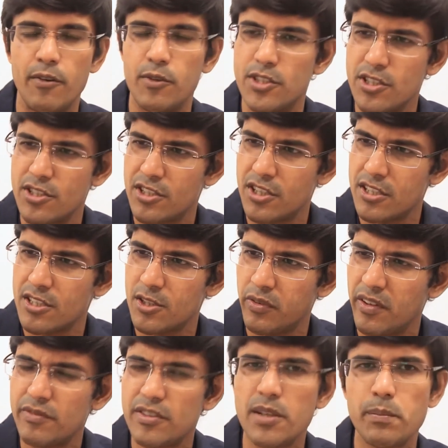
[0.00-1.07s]
which is just
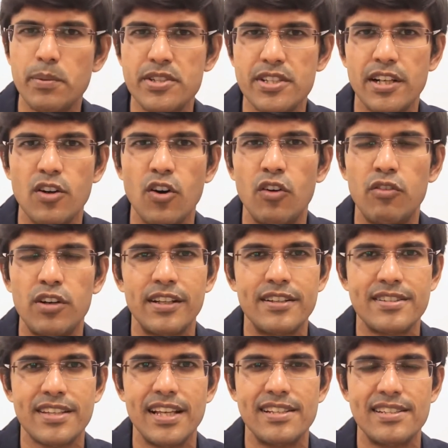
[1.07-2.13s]
15% over their
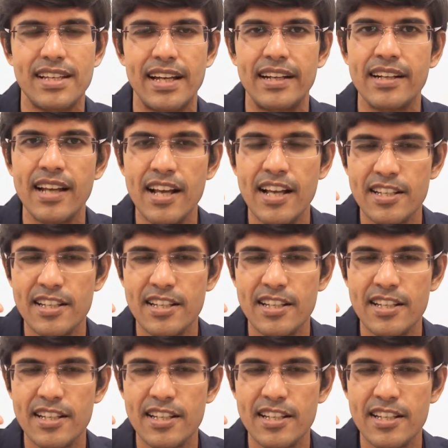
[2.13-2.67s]
skill set,